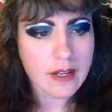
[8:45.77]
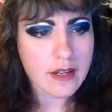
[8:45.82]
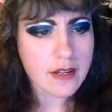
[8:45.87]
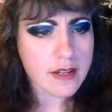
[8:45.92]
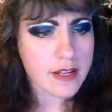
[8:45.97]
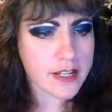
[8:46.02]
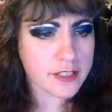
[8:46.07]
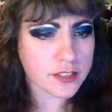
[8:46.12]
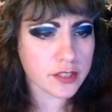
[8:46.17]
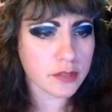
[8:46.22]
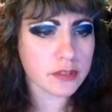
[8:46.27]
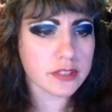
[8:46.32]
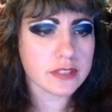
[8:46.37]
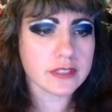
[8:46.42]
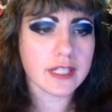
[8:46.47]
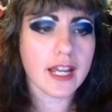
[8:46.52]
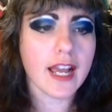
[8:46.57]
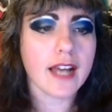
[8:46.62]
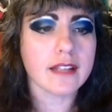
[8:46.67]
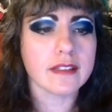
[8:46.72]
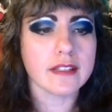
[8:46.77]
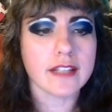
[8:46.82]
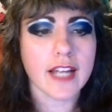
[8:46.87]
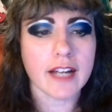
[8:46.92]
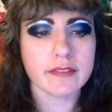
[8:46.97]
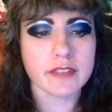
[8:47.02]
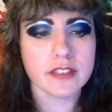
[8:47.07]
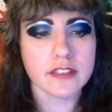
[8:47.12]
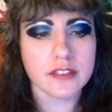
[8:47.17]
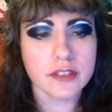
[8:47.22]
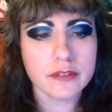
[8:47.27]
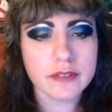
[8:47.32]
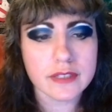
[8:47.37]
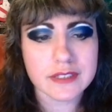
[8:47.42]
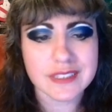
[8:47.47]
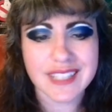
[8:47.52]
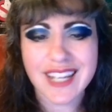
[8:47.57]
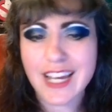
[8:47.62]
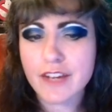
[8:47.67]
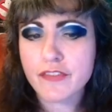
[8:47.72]
It's so sad they have to do this
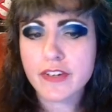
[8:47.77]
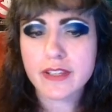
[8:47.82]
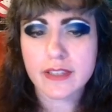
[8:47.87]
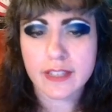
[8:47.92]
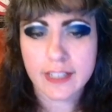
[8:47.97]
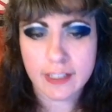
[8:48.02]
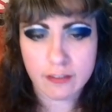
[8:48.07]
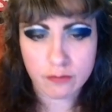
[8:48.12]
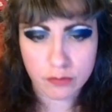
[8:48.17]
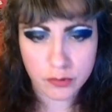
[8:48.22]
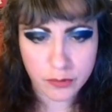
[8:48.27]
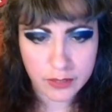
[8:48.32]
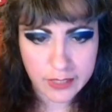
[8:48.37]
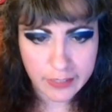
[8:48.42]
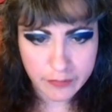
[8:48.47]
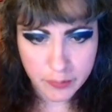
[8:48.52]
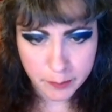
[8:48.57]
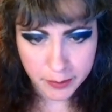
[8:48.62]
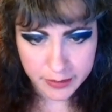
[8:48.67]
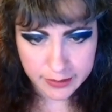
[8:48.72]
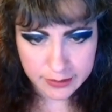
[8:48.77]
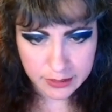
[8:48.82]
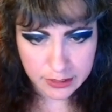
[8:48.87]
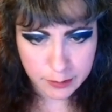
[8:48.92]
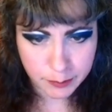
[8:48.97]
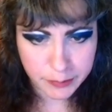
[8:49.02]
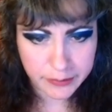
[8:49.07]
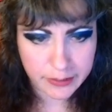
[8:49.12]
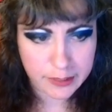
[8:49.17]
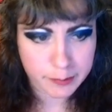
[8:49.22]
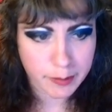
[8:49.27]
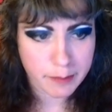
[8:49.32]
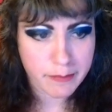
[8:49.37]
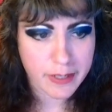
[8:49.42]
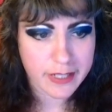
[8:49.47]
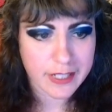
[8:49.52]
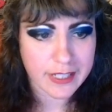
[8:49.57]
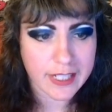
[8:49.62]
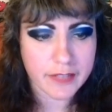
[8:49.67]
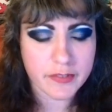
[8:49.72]
to everything and ruin everybody's experience by
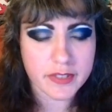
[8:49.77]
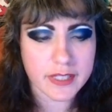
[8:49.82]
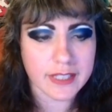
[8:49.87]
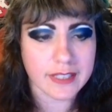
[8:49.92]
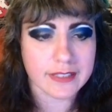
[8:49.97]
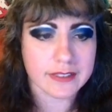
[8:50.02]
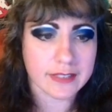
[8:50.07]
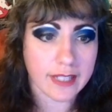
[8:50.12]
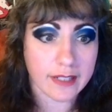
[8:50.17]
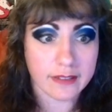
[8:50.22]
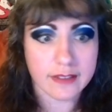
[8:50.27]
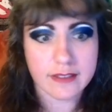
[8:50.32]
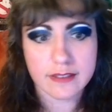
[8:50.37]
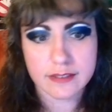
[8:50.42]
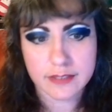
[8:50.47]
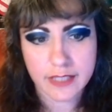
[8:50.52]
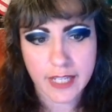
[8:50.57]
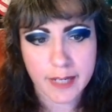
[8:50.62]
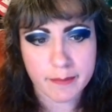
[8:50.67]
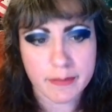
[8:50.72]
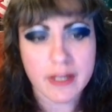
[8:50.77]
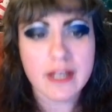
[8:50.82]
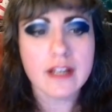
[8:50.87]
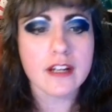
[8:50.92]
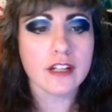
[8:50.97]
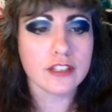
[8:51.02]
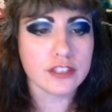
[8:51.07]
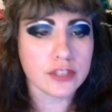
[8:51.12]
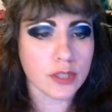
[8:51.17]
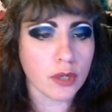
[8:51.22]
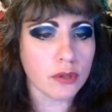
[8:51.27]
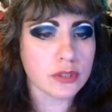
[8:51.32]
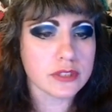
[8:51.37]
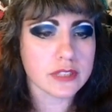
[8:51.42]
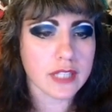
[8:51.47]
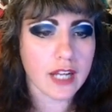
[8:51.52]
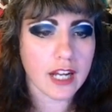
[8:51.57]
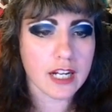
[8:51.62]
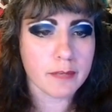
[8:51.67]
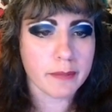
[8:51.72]
making everything exactly the same. So
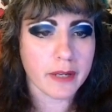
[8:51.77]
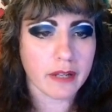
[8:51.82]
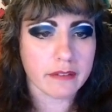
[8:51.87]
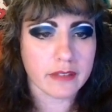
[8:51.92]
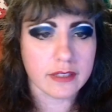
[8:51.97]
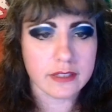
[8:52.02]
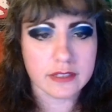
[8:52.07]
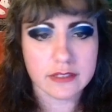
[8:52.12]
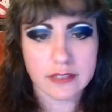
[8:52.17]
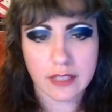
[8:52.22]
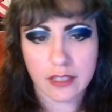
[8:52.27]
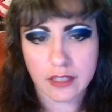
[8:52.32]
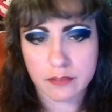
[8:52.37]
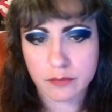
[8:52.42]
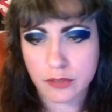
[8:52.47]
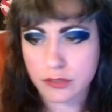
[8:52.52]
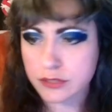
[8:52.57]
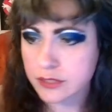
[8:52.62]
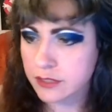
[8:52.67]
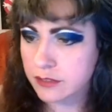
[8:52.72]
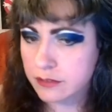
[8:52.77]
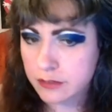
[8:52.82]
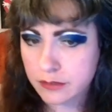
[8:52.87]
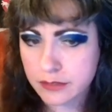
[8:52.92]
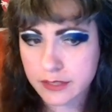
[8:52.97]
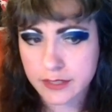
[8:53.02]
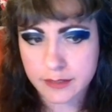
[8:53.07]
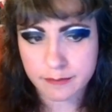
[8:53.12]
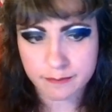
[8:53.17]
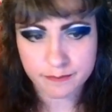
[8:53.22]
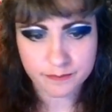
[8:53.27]
sad about this, Del Arroz concluded.